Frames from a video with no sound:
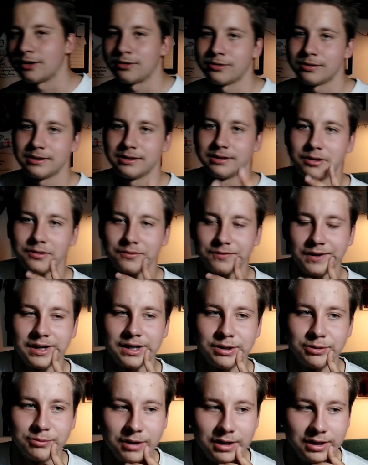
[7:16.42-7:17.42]
know if
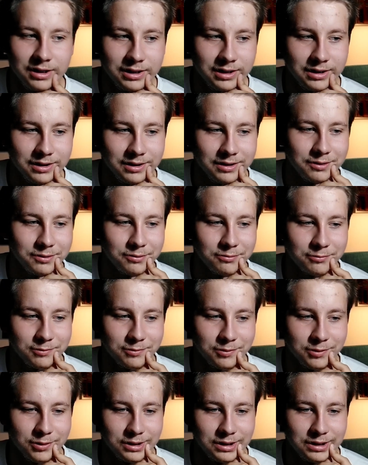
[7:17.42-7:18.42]
anybody
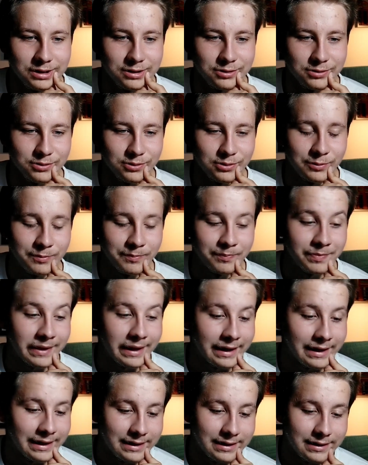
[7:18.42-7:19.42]
want to
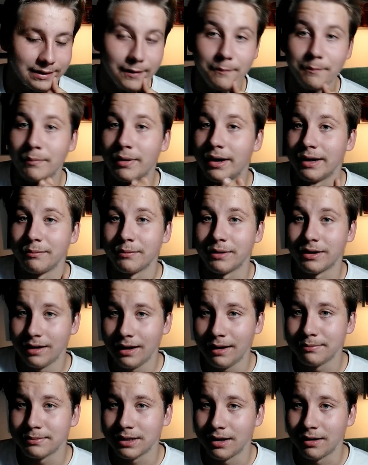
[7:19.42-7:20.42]
buy my
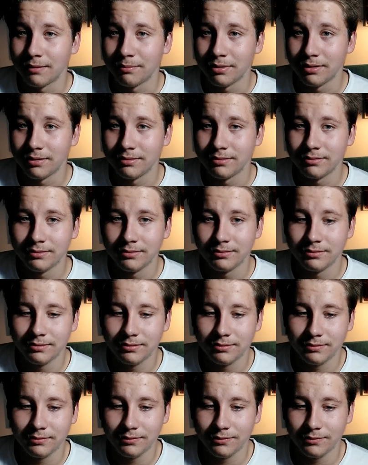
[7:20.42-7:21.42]
laptop
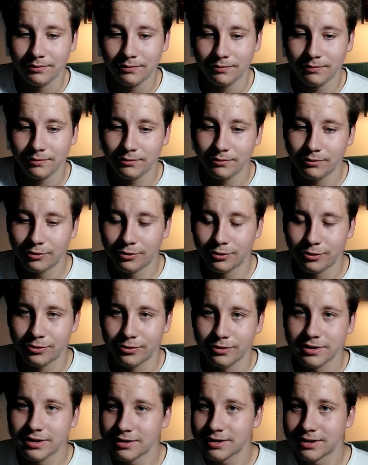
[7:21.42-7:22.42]

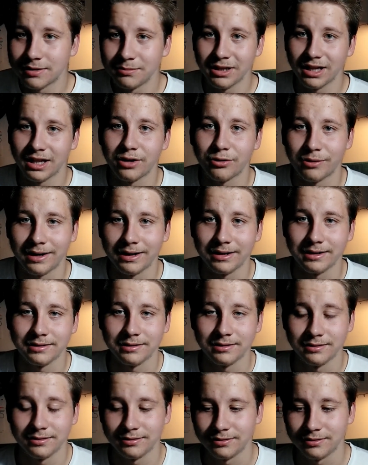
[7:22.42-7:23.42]
or similar
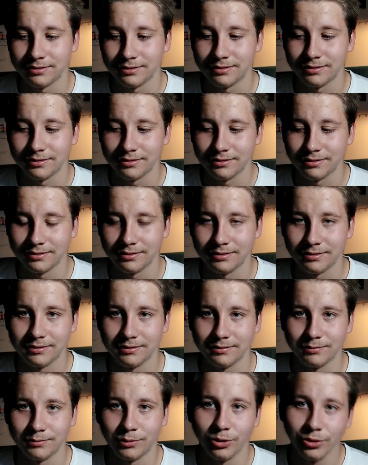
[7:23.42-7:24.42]
one
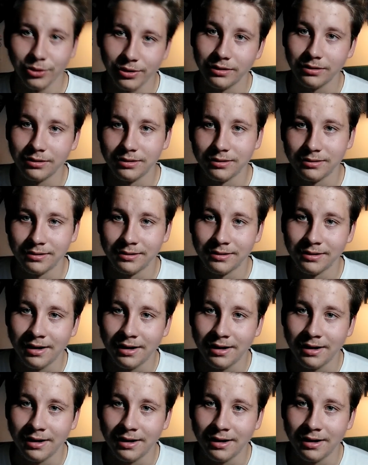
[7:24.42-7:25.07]
model.